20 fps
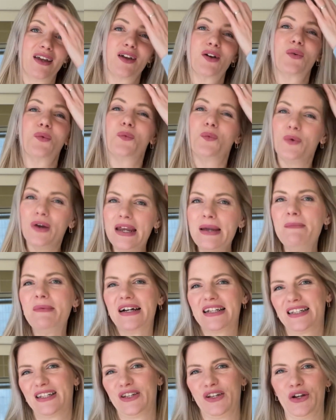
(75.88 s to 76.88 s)
we
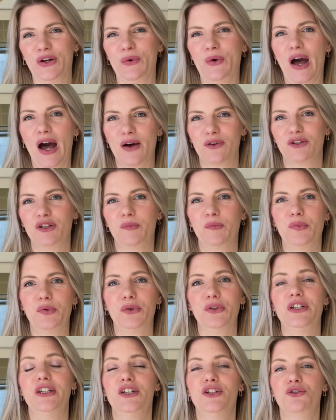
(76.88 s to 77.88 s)
must know how to
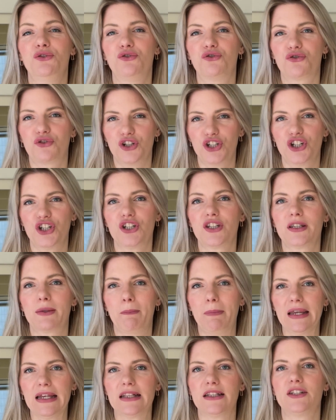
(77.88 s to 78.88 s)
put a nutritious
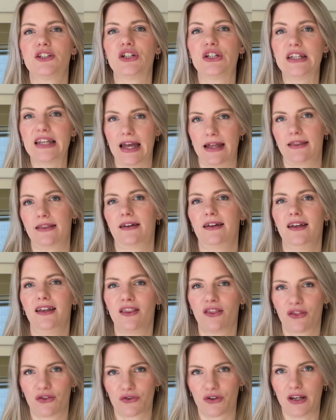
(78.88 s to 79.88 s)
meal together
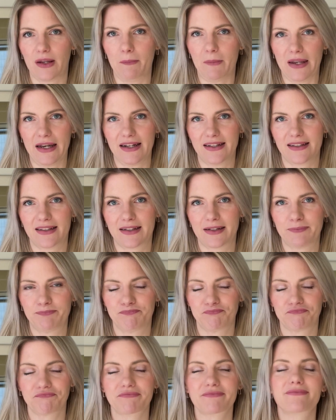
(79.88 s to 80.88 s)
in 30 minutes.
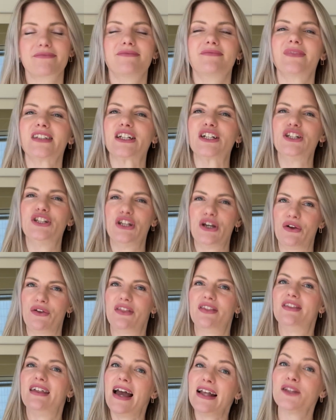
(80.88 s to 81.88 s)
So
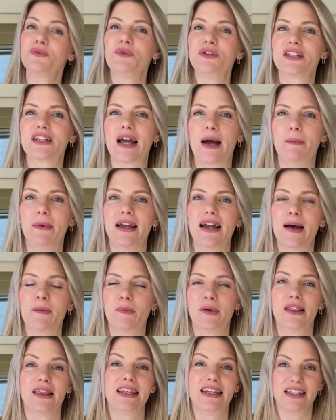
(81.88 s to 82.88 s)
that's what's coming up
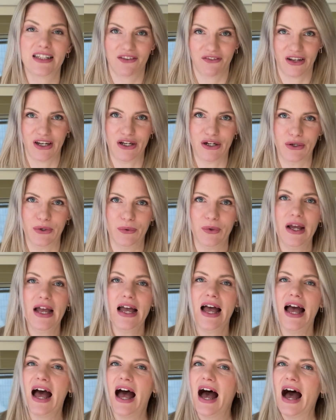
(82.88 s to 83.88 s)
in this video.
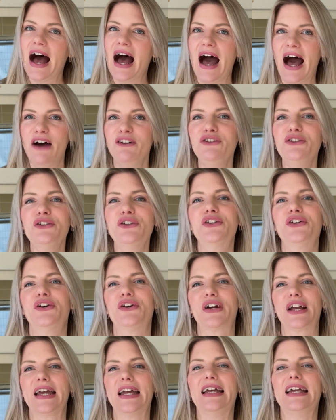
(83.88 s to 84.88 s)
How to
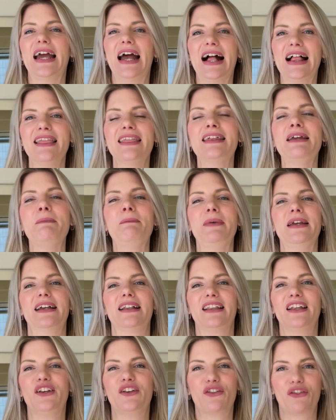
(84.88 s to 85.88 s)
cook a healthy meal
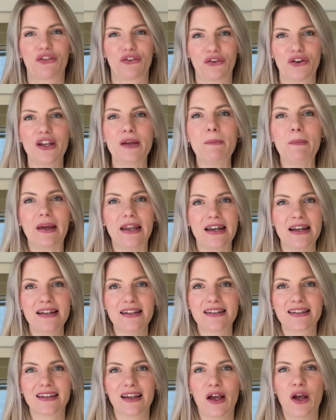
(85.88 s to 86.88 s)
in 30
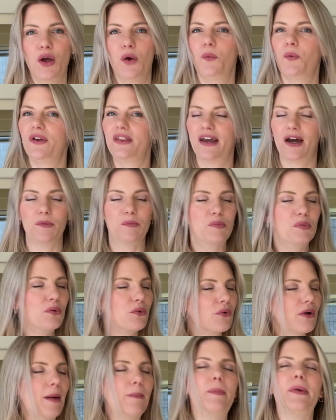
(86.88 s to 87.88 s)
minutes without
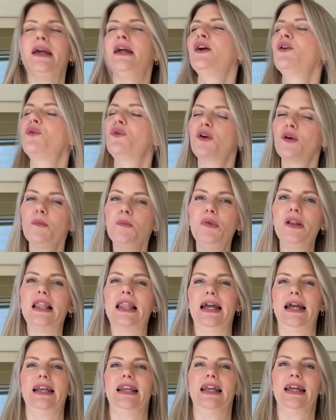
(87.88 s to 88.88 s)
prepping or
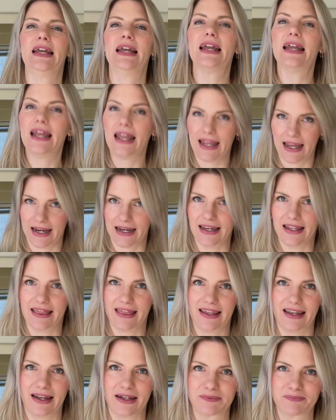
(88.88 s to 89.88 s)
planning
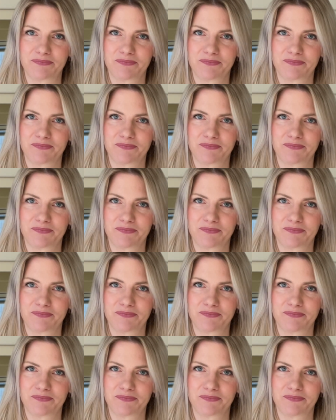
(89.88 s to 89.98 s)
anything.